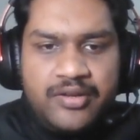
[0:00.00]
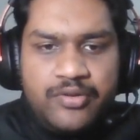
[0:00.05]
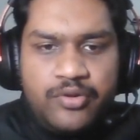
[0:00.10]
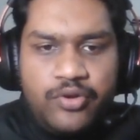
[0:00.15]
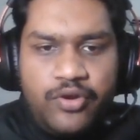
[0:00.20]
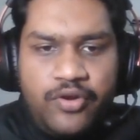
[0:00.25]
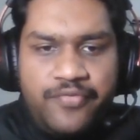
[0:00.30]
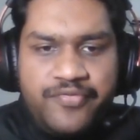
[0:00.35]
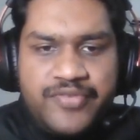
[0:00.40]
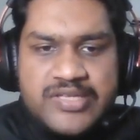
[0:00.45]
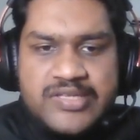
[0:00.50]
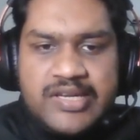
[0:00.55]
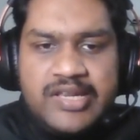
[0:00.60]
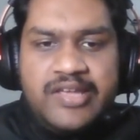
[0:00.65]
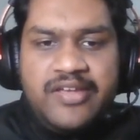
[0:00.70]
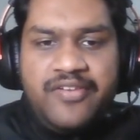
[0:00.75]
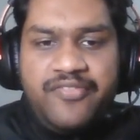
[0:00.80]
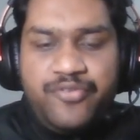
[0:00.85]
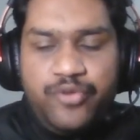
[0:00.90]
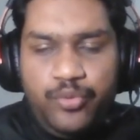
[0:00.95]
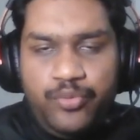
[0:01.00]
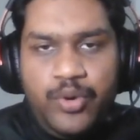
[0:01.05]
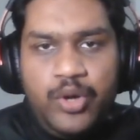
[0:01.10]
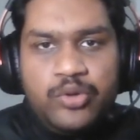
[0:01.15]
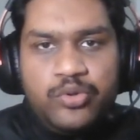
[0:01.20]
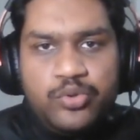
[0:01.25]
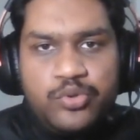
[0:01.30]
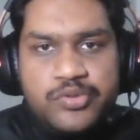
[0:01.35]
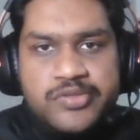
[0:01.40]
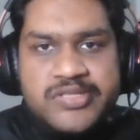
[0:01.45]
obviously if you
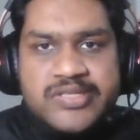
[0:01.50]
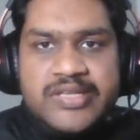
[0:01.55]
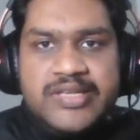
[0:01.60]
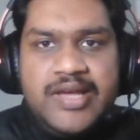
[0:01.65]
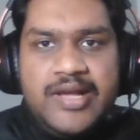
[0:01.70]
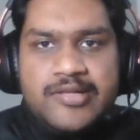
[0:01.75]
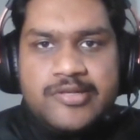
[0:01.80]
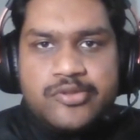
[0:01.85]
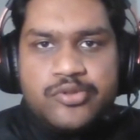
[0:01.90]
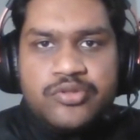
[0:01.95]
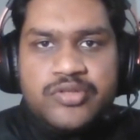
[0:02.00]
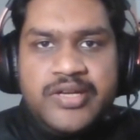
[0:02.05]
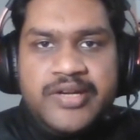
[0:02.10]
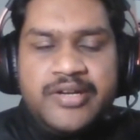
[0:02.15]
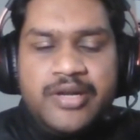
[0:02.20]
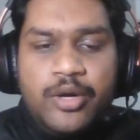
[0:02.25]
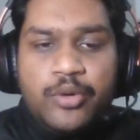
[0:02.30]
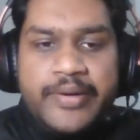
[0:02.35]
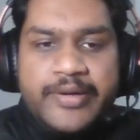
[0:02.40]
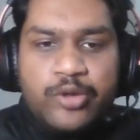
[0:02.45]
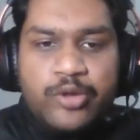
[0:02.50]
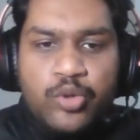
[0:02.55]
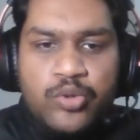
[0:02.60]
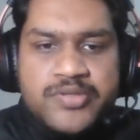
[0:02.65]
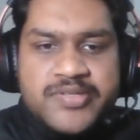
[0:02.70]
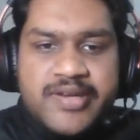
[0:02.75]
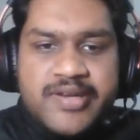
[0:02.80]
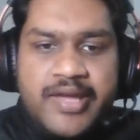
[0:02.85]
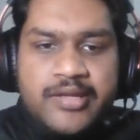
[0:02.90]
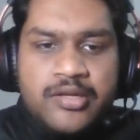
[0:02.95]
want to see also that how it
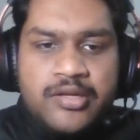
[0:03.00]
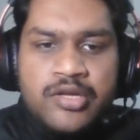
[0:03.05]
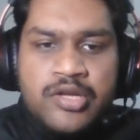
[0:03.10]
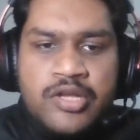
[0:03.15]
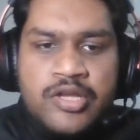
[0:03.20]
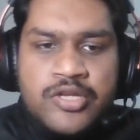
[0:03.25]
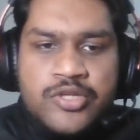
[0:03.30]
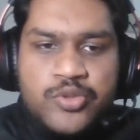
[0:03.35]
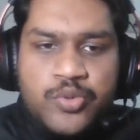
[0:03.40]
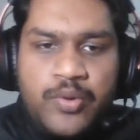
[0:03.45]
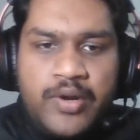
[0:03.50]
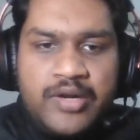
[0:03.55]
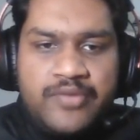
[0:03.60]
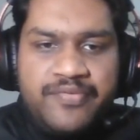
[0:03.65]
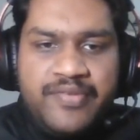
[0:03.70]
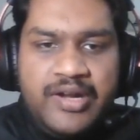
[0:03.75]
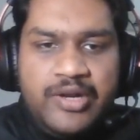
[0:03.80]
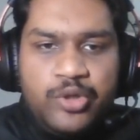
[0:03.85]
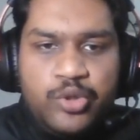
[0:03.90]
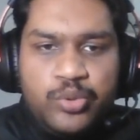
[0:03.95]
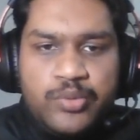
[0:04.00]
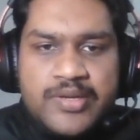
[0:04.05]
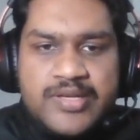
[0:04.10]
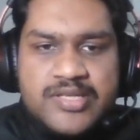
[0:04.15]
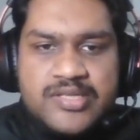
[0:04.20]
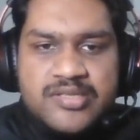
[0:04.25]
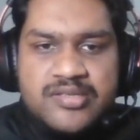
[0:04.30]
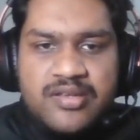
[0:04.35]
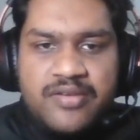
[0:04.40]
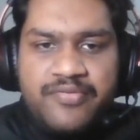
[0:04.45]
looks like, so what we'll do
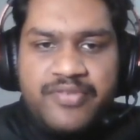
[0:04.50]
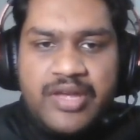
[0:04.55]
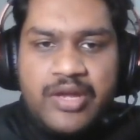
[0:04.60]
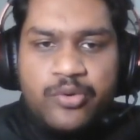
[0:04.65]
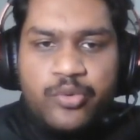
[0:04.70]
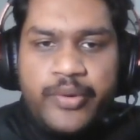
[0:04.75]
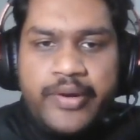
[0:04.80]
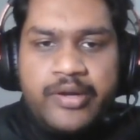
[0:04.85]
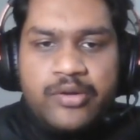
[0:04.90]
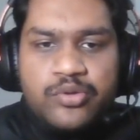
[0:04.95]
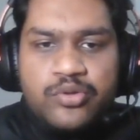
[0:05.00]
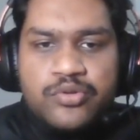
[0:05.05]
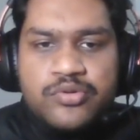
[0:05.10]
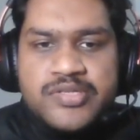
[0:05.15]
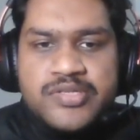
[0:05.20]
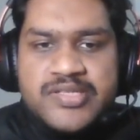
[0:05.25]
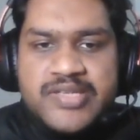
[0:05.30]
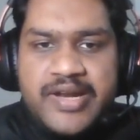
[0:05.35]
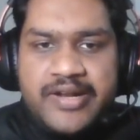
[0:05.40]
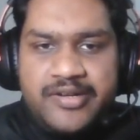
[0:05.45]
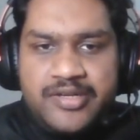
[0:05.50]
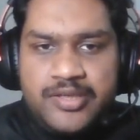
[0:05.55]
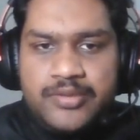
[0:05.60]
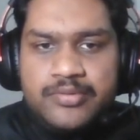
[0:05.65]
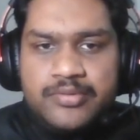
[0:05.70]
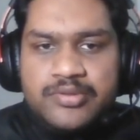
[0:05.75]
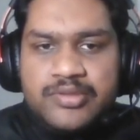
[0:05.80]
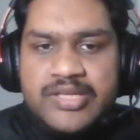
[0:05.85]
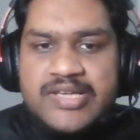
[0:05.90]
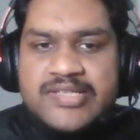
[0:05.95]
is we are going to set
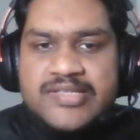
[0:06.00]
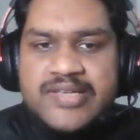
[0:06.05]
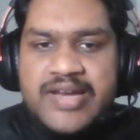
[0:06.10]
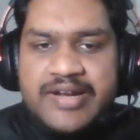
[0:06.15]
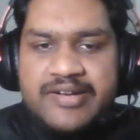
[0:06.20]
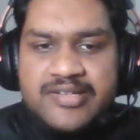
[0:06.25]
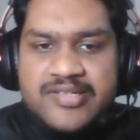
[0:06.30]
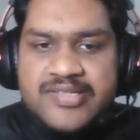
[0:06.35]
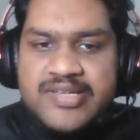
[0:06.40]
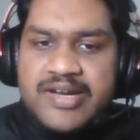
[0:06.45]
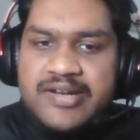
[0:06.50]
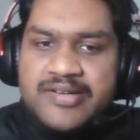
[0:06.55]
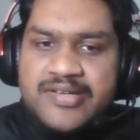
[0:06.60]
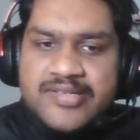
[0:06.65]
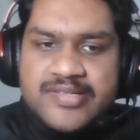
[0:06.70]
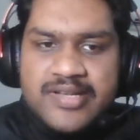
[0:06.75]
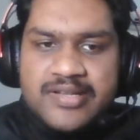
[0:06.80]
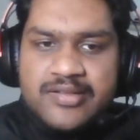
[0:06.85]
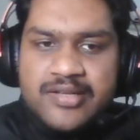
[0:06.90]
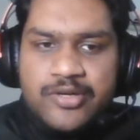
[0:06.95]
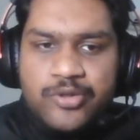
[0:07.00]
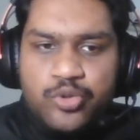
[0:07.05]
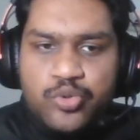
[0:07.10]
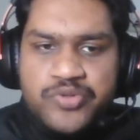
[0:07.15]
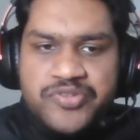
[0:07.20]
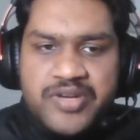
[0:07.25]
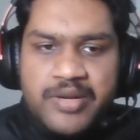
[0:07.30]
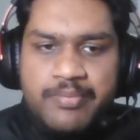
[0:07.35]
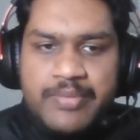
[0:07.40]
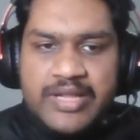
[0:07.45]
these getter setters and the
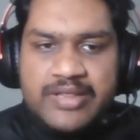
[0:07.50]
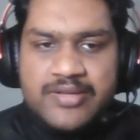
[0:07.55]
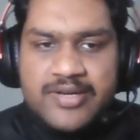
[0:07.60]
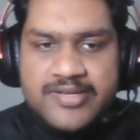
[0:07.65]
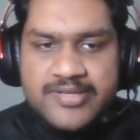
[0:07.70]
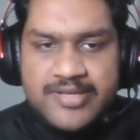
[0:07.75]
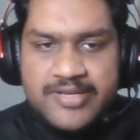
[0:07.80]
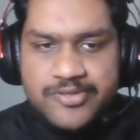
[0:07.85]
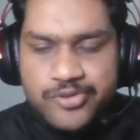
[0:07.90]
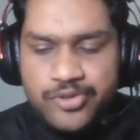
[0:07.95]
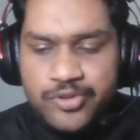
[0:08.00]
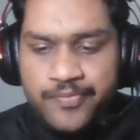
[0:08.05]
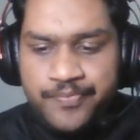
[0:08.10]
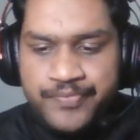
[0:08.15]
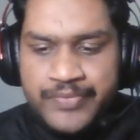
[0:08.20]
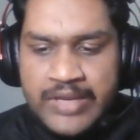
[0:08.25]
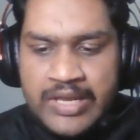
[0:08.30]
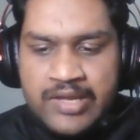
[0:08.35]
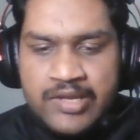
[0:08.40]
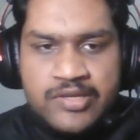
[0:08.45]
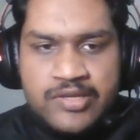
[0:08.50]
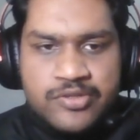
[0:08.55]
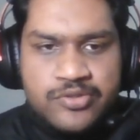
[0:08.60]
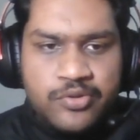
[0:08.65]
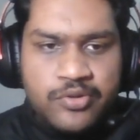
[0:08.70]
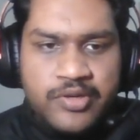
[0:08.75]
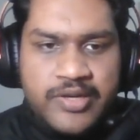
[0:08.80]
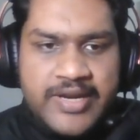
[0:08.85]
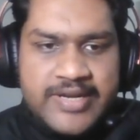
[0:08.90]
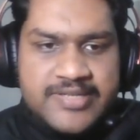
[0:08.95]
toString methods also.
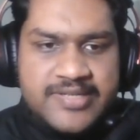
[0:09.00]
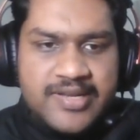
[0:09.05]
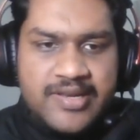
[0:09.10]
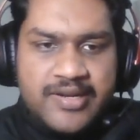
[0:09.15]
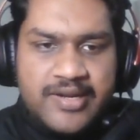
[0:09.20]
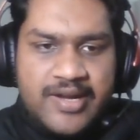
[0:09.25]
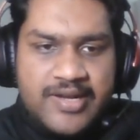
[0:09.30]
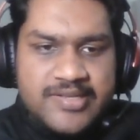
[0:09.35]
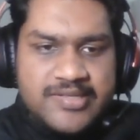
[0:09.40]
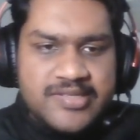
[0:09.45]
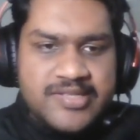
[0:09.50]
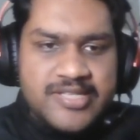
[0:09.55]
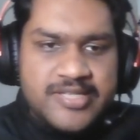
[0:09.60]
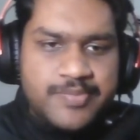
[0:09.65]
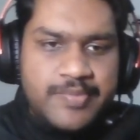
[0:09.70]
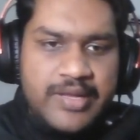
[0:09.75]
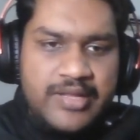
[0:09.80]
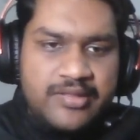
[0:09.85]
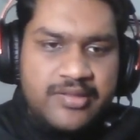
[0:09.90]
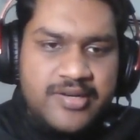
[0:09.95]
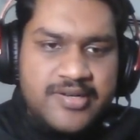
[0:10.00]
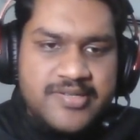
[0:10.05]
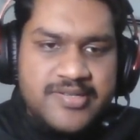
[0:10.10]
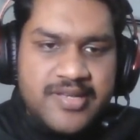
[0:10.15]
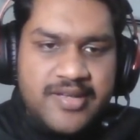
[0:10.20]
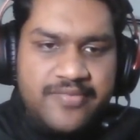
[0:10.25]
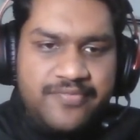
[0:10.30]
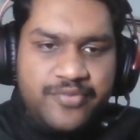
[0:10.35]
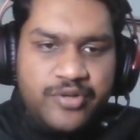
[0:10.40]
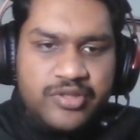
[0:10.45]
So let's enhance these methods,
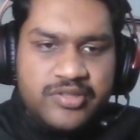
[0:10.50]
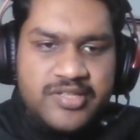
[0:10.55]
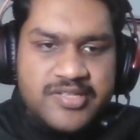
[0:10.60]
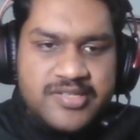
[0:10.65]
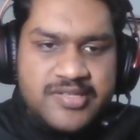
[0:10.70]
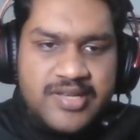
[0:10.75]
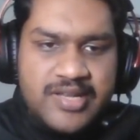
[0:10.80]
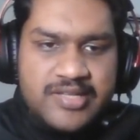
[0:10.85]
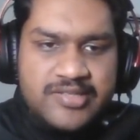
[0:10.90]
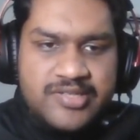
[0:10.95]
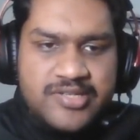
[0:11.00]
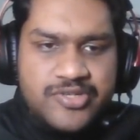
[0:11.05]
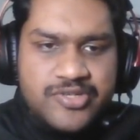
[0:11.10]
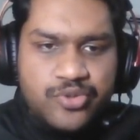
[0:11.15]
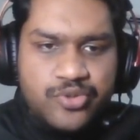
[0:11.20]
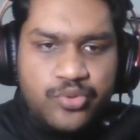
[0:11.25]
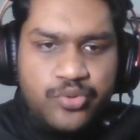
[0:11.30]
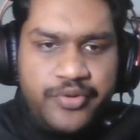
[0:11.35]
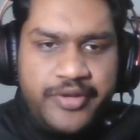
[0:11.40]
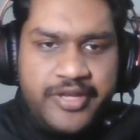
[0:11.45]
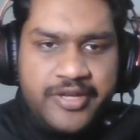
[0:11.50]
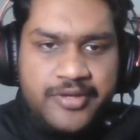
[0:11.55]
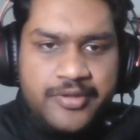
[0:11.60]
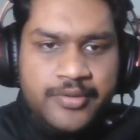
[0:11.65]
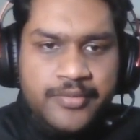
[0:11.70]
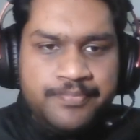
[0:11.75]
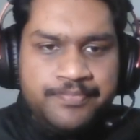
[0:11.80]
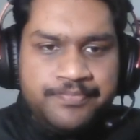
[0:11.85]
and for this I'll just go here